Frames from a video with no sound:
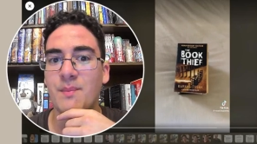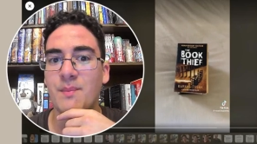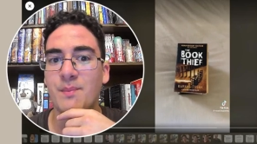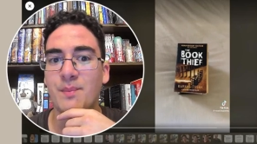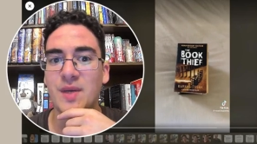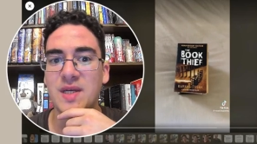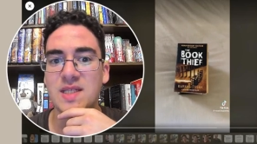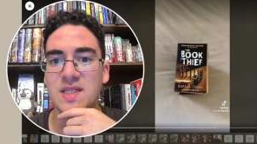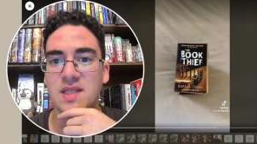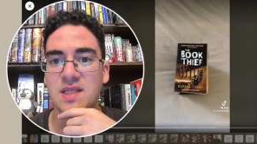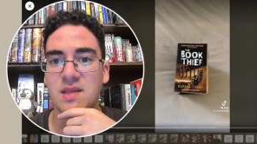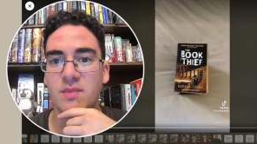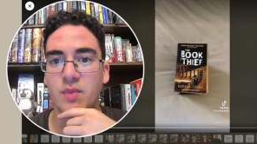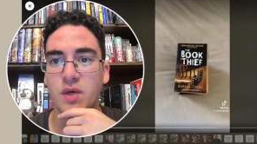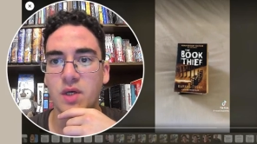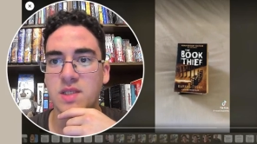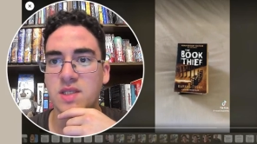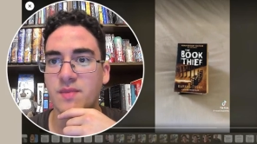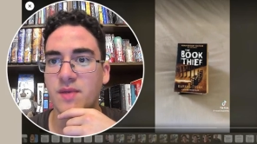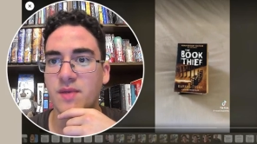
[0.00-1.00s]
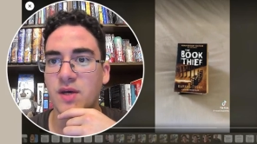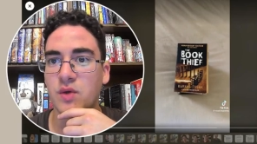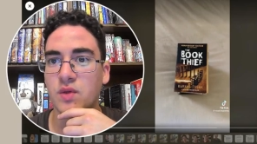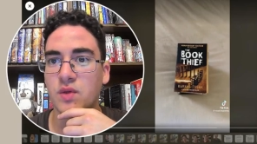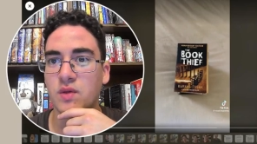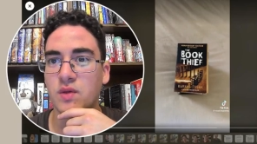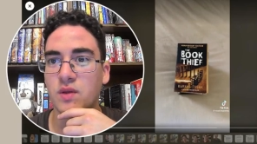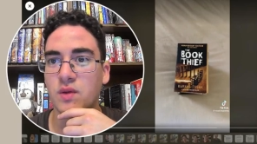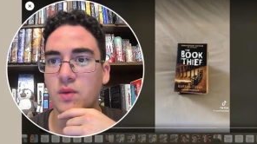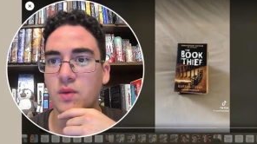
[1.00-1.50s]
best books
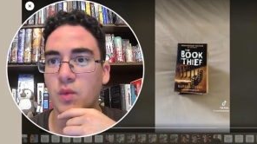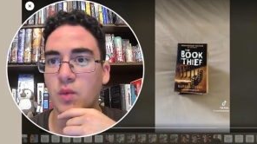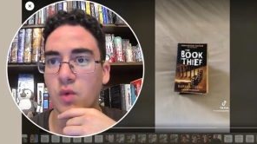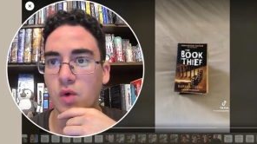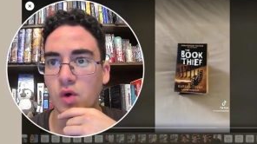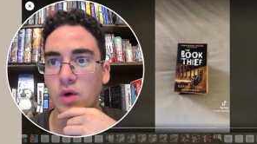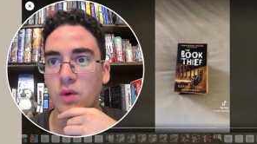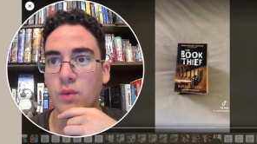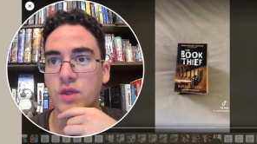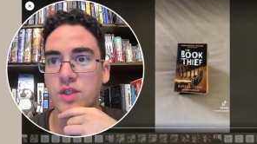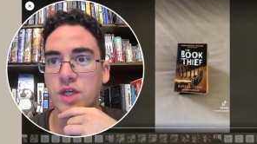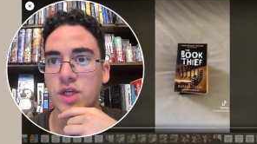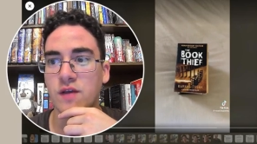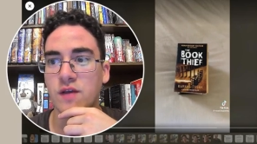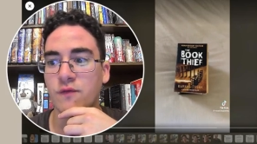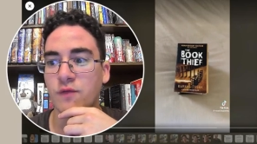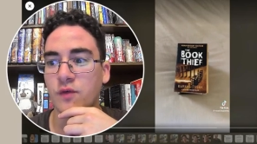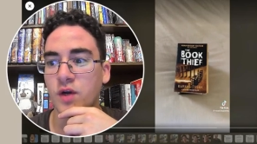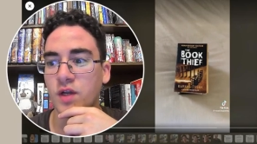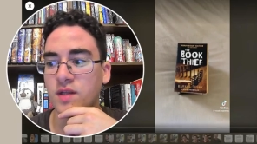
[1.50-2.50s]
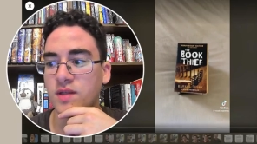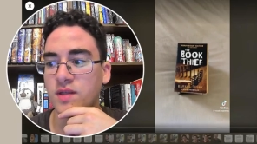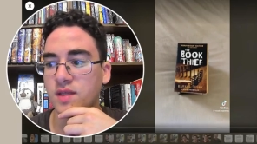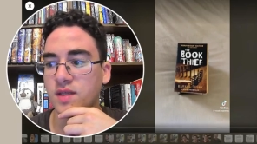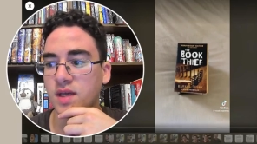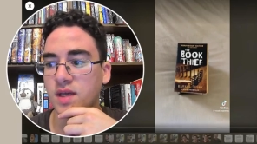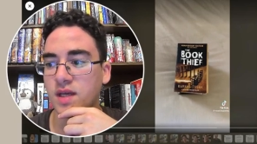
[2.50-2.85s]
about War, which I've read.